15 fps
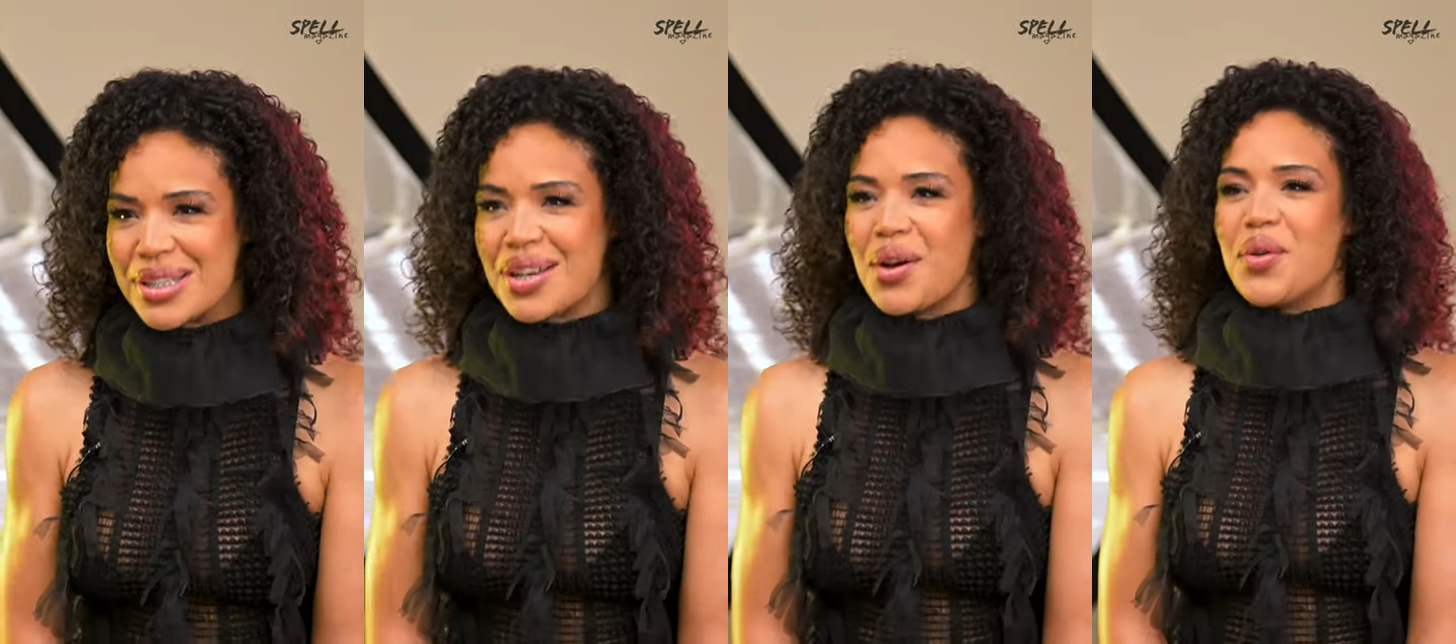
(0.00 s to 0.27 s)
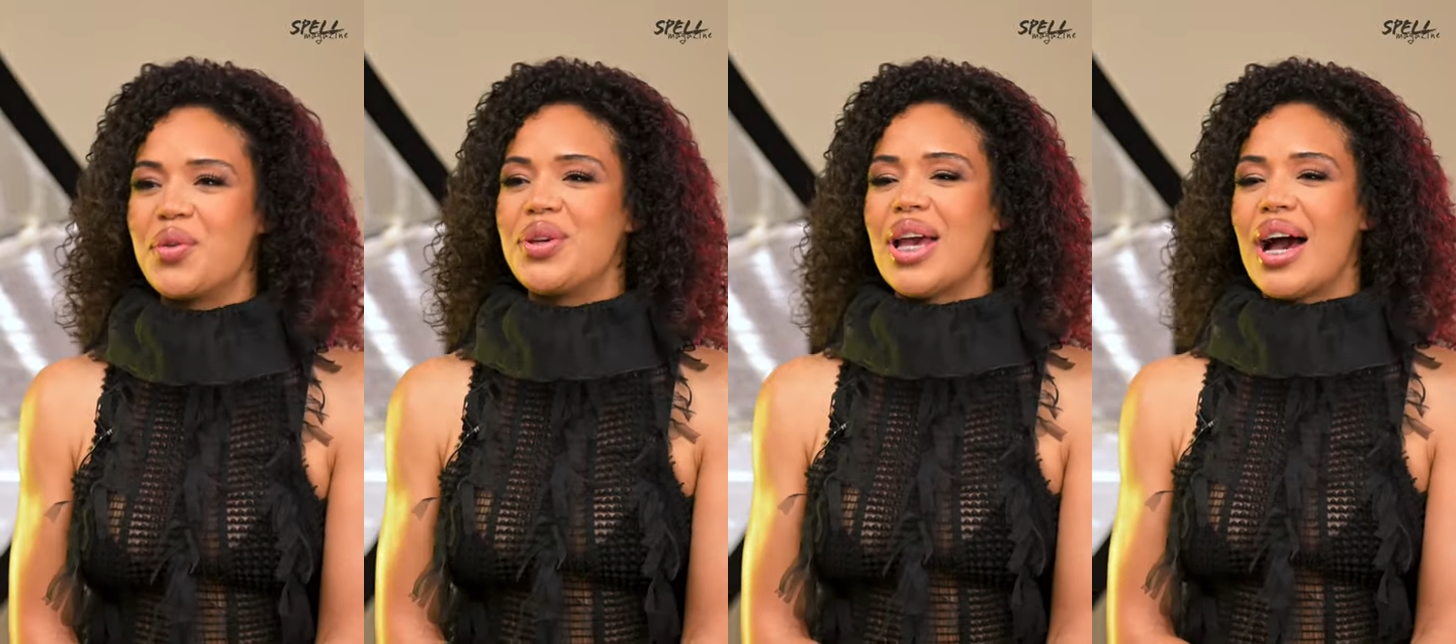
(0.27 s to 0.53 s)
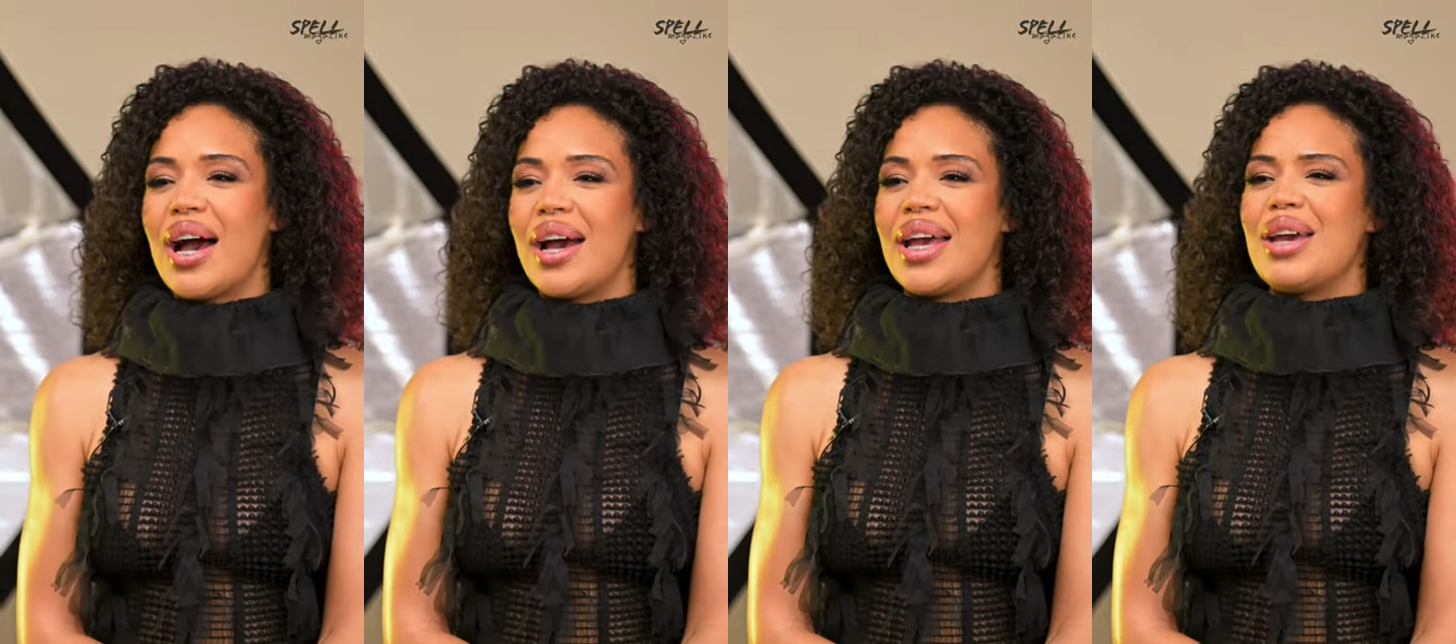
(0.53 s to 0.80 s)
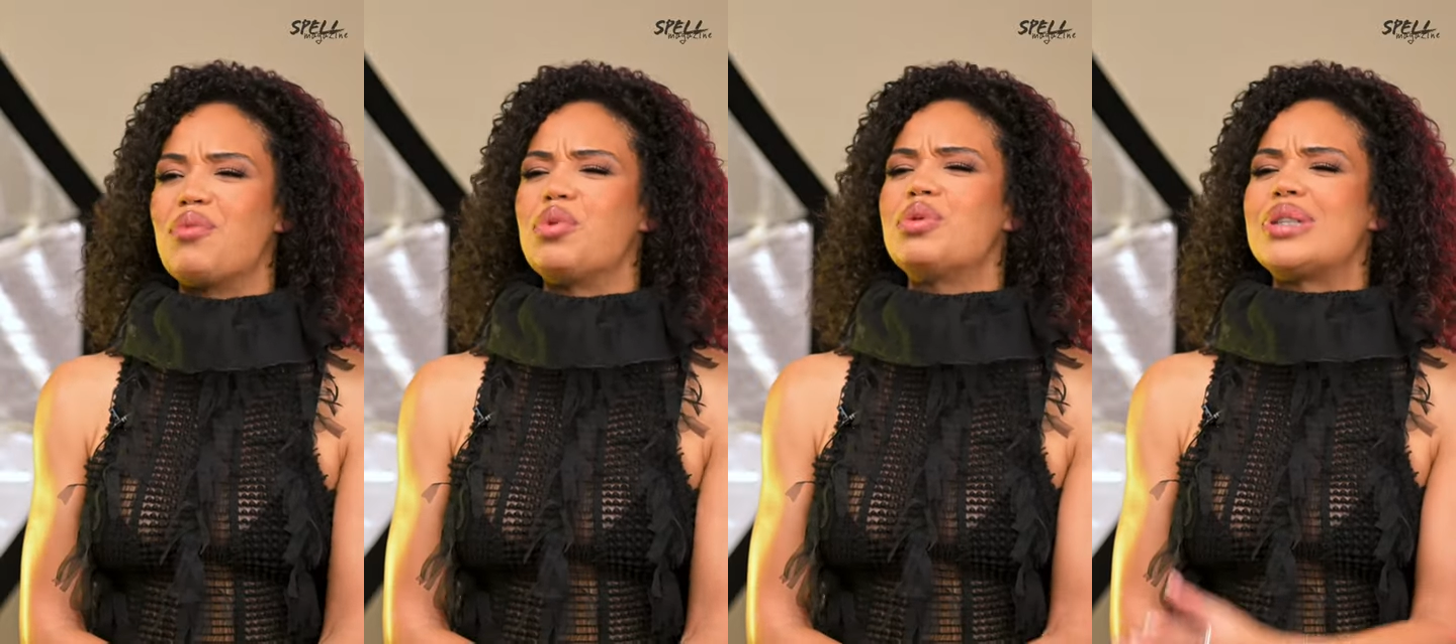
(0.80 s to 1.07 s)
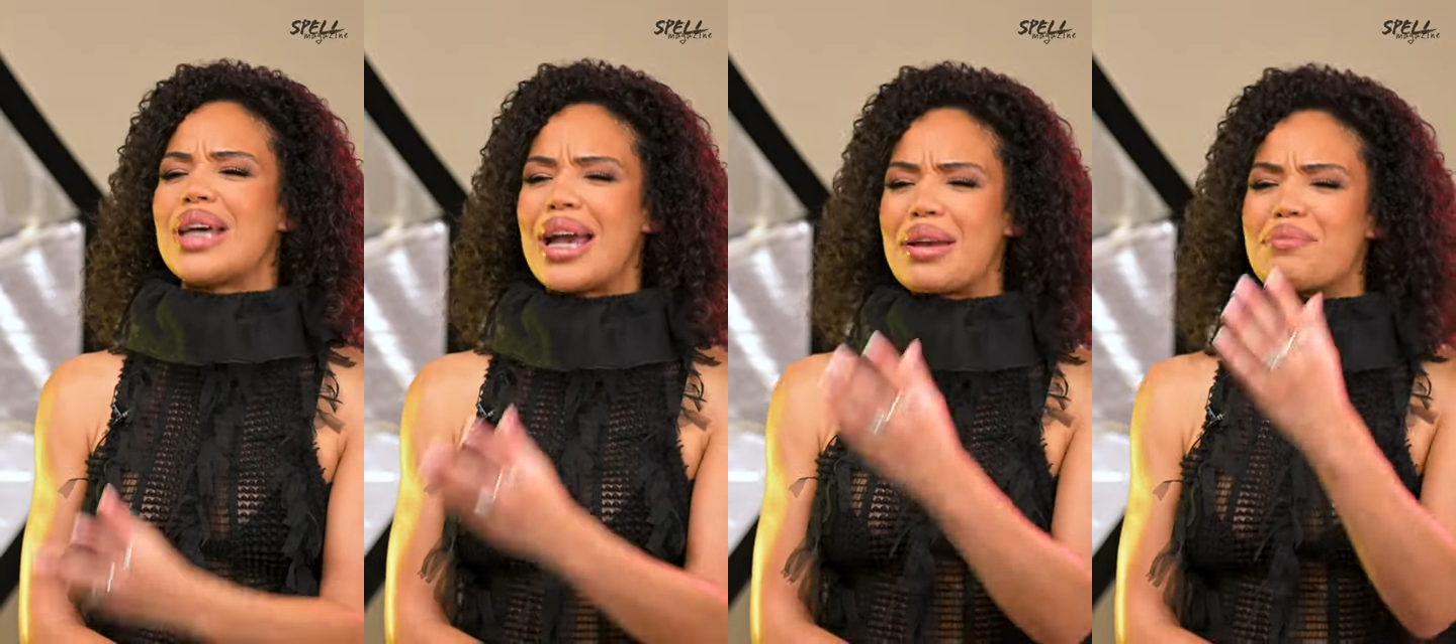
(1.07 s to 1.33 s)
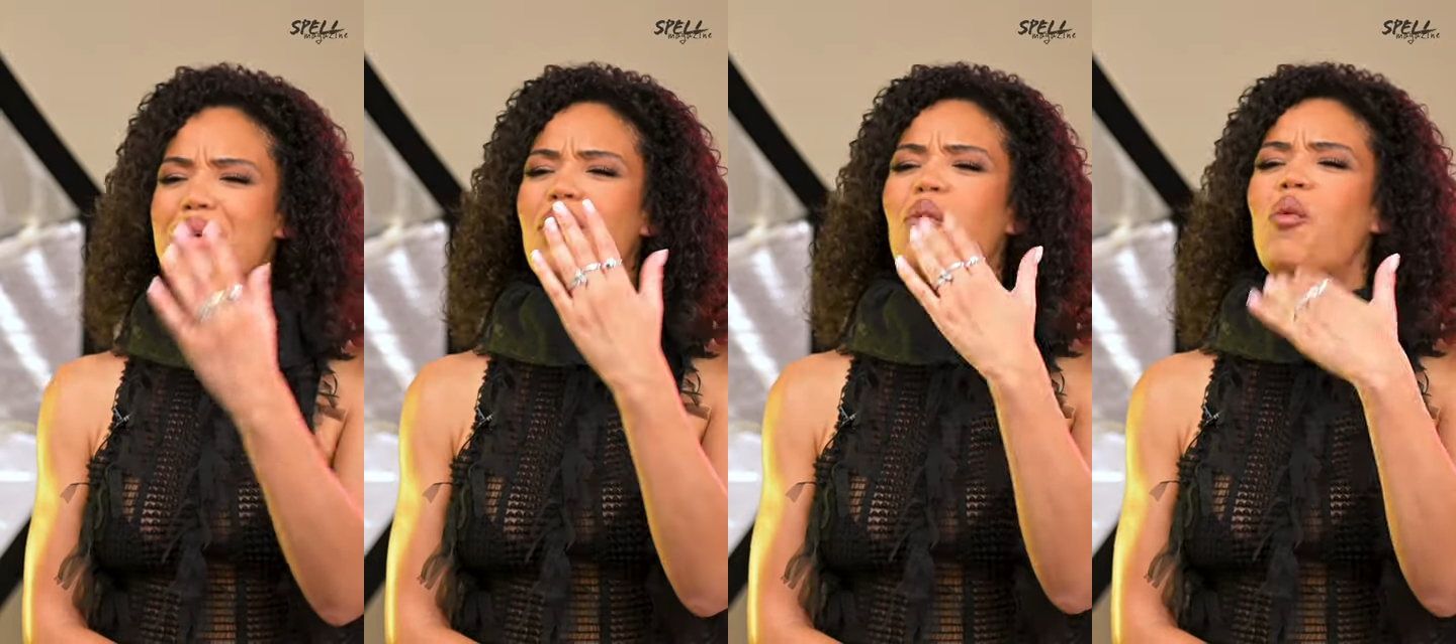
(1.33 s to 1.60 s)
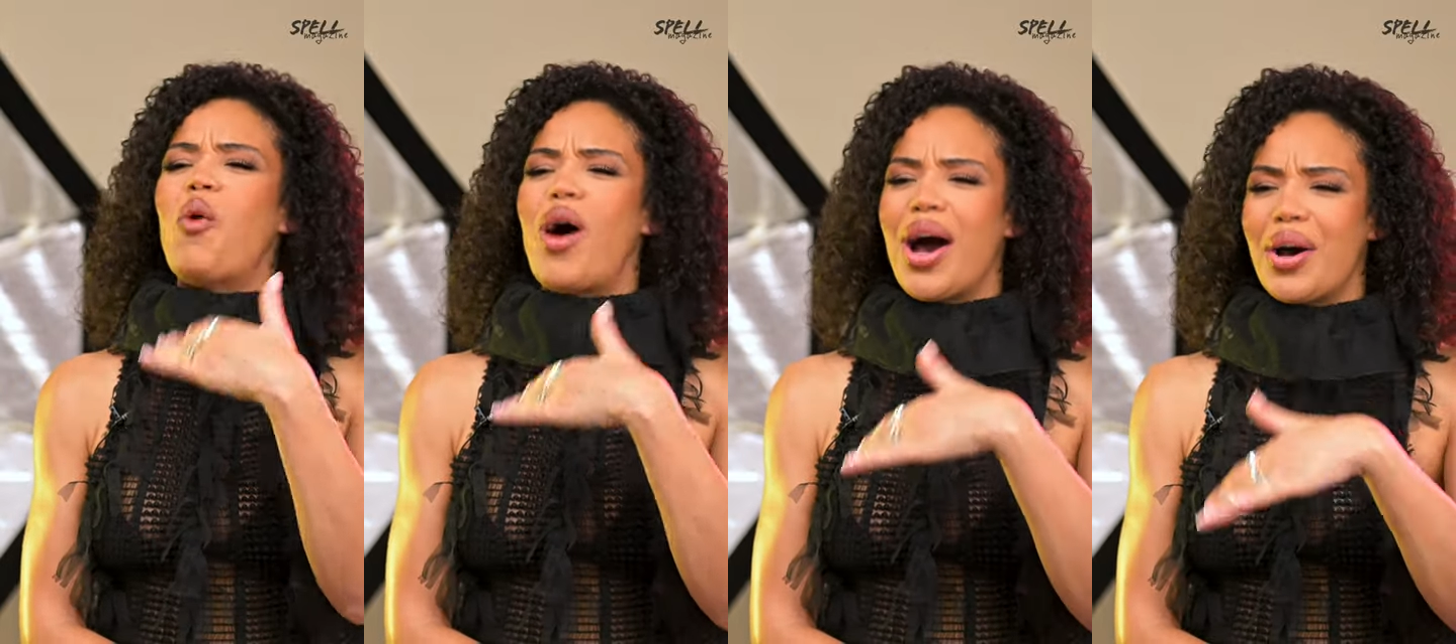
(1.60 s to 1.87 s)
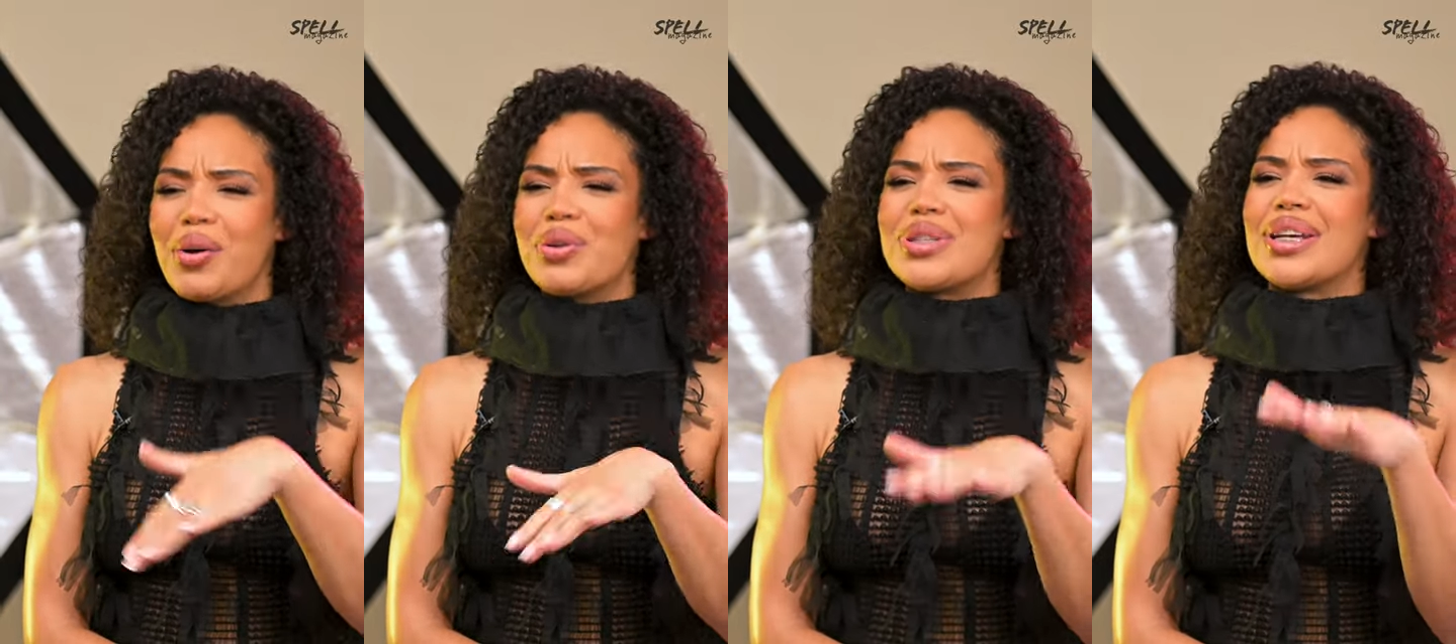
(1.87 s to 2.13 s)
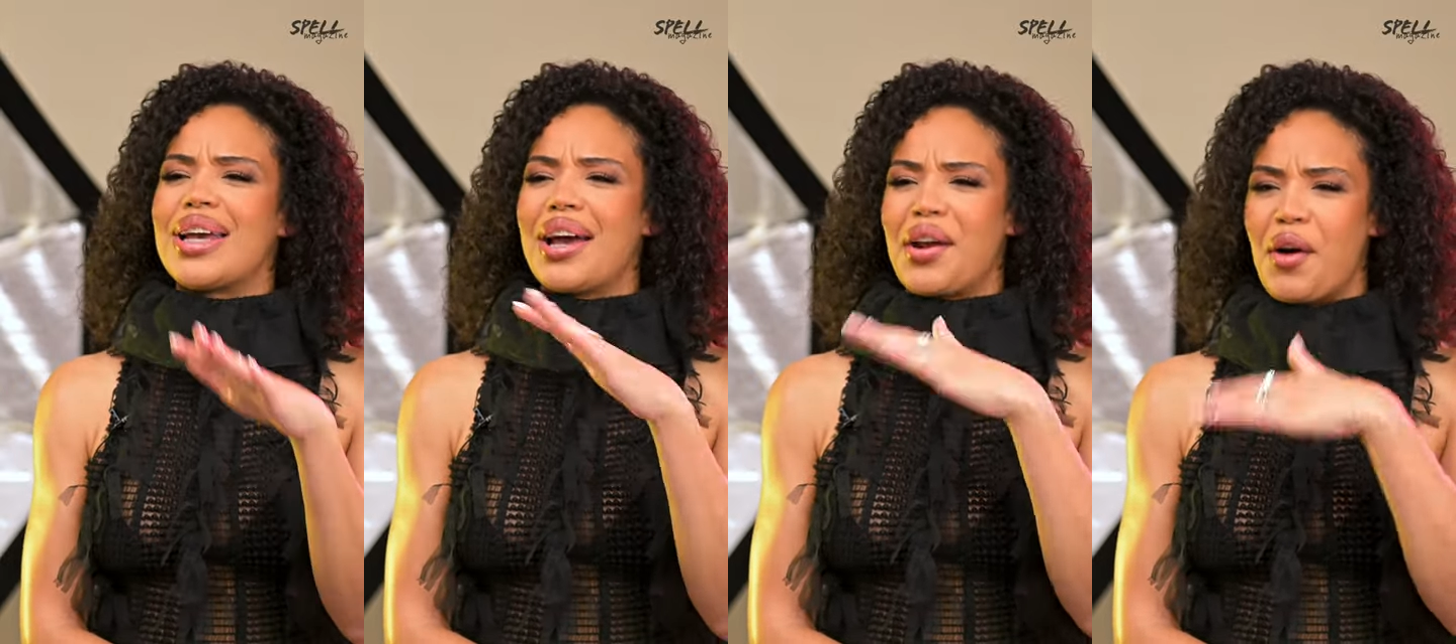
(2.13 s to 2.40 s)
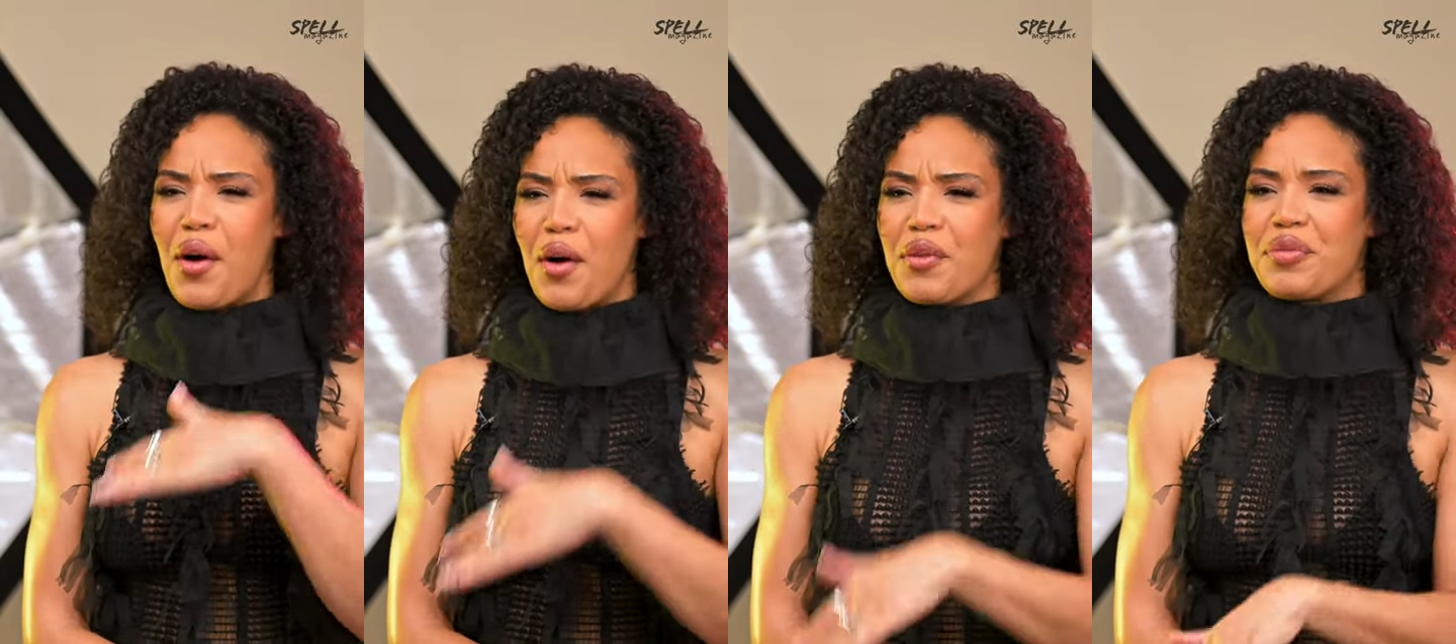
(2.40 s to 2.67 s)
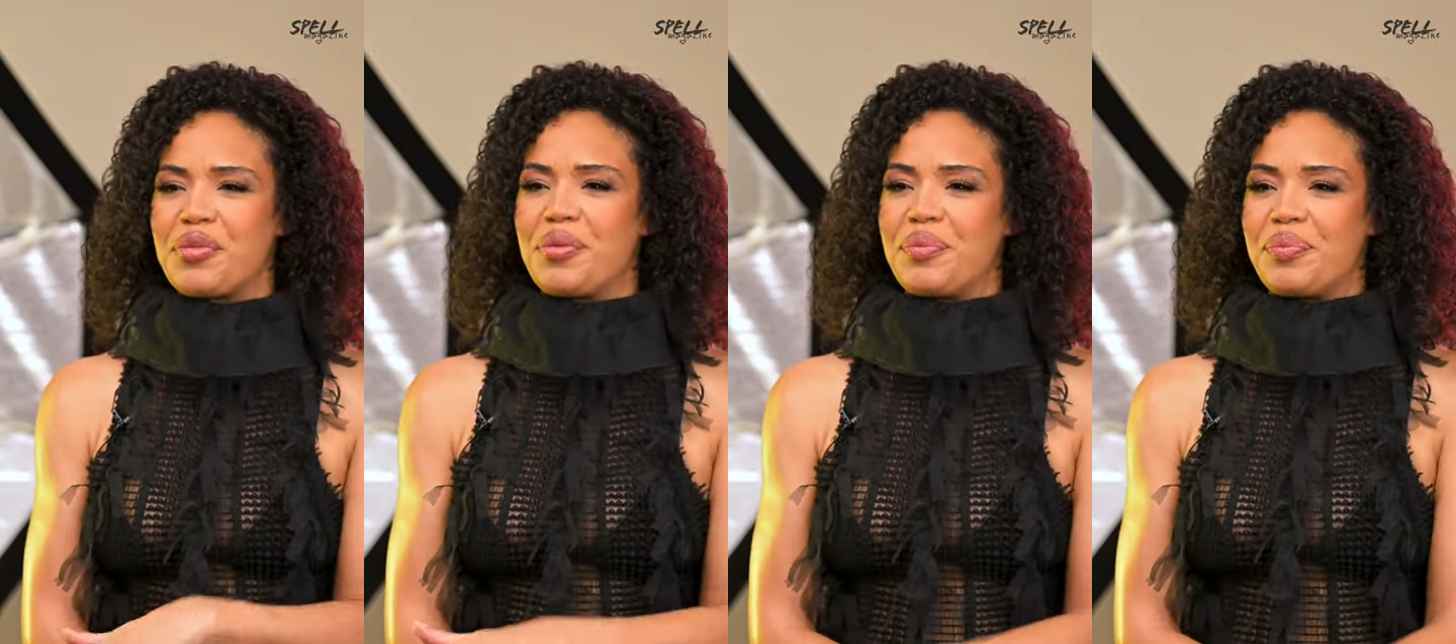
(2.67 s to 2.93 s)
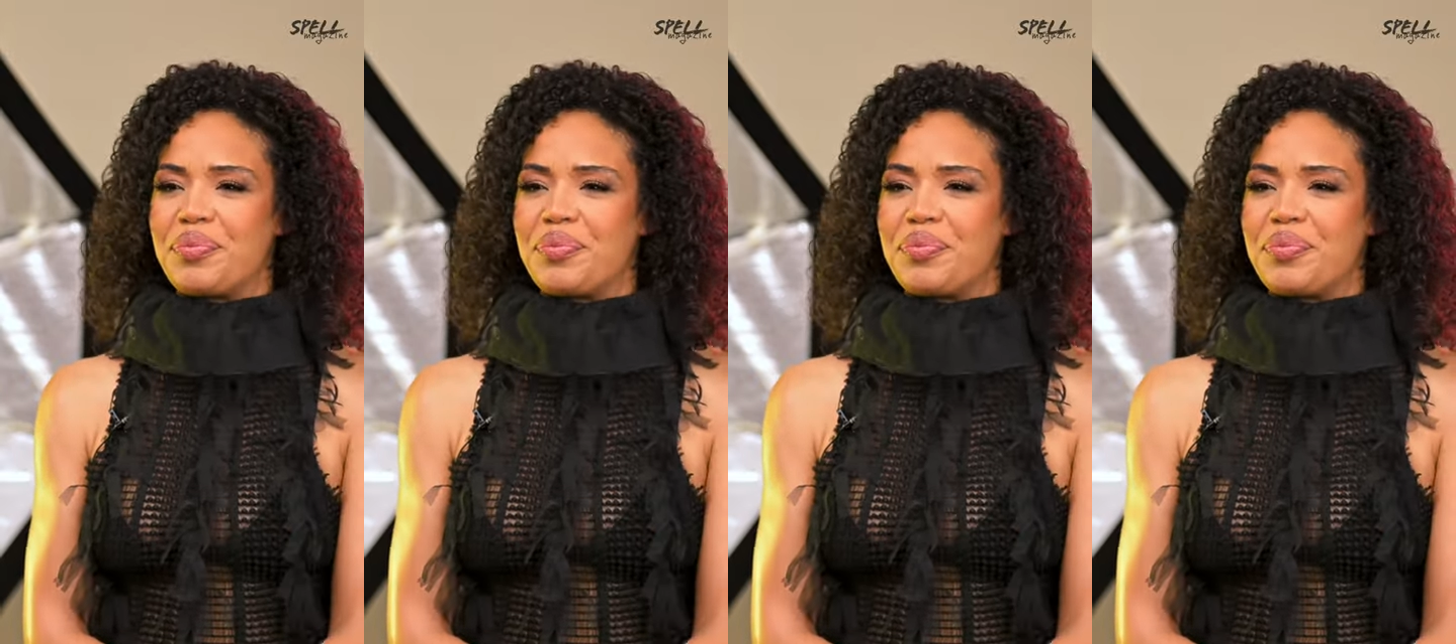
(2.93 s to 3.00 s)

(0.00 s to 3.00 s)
So yeah, it will take me a while to get it off.